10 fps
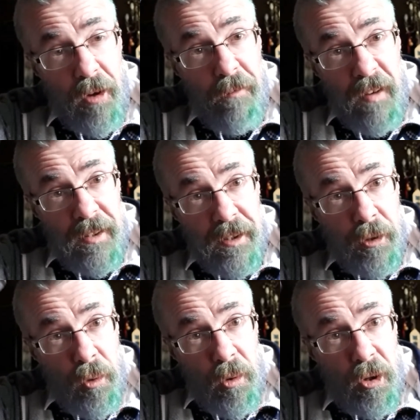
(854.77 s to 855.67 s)
offended,
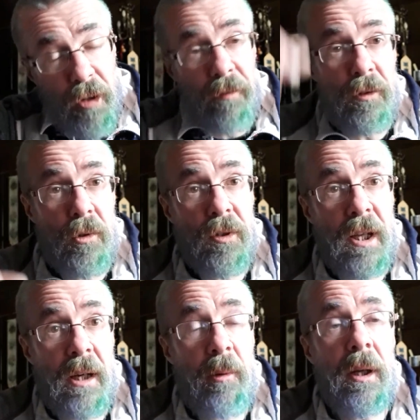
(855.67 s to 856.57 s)
or confused
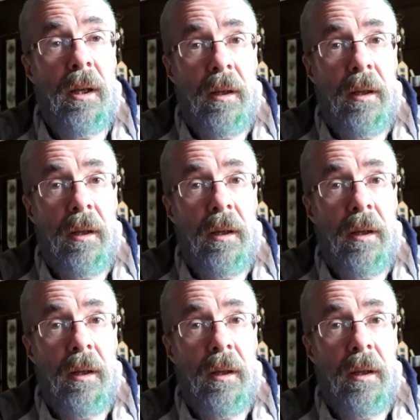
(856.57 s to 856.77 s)
anyone.